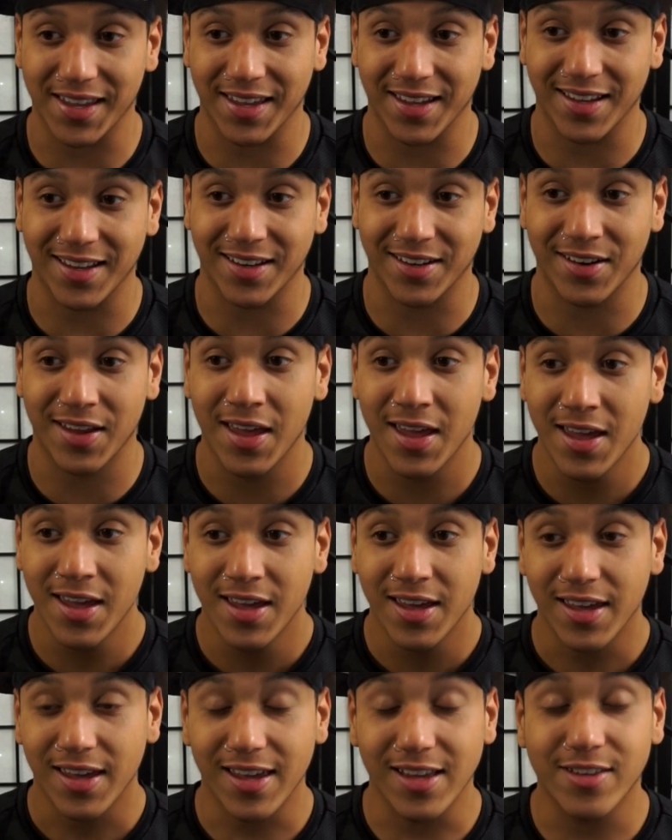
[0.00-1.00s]
And
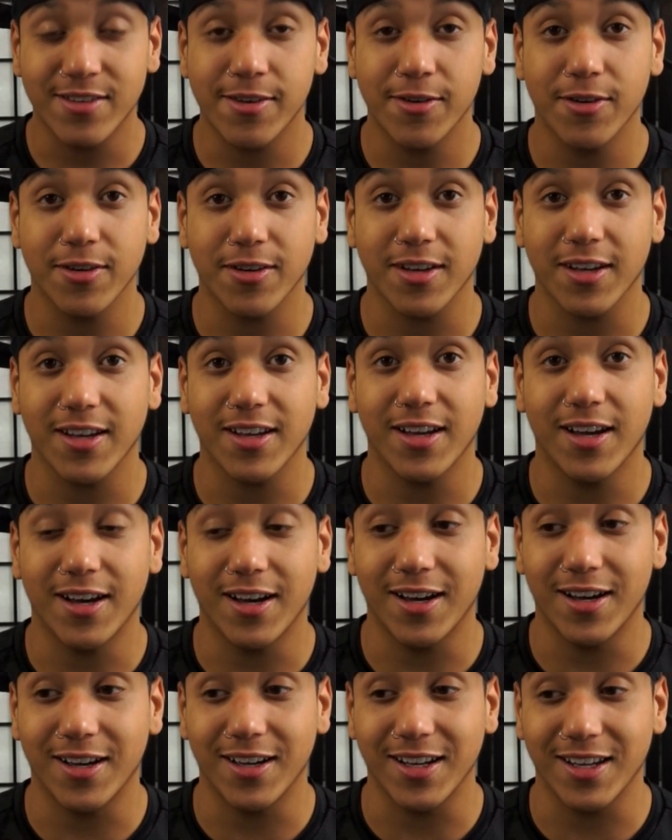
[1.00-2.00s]
it took,
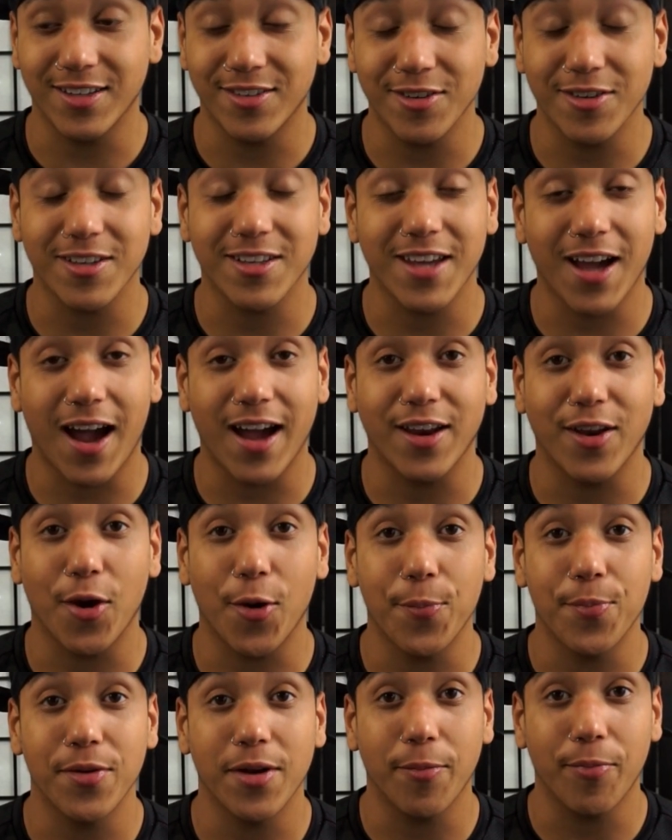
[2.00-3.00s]
uh, it took Guy to
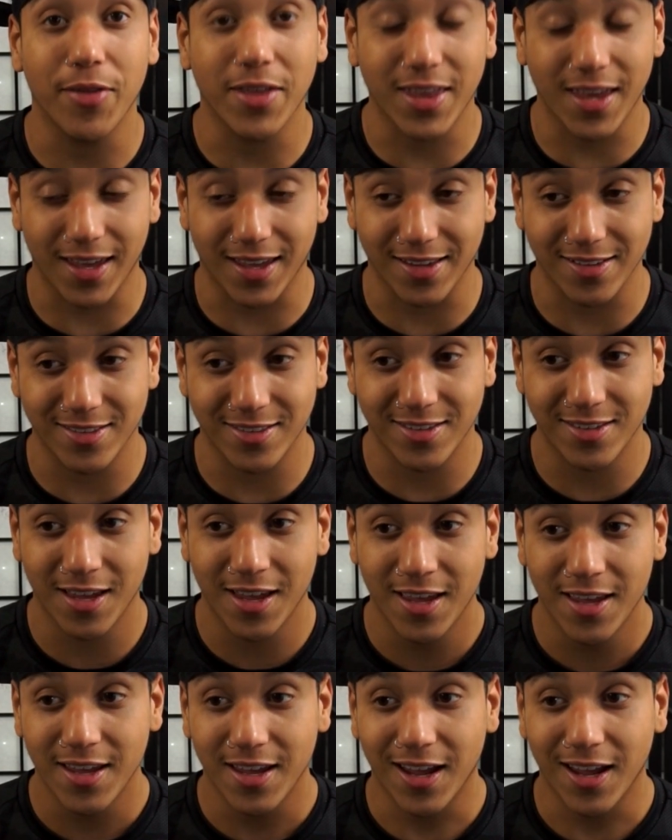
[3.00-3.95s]
open up the gates.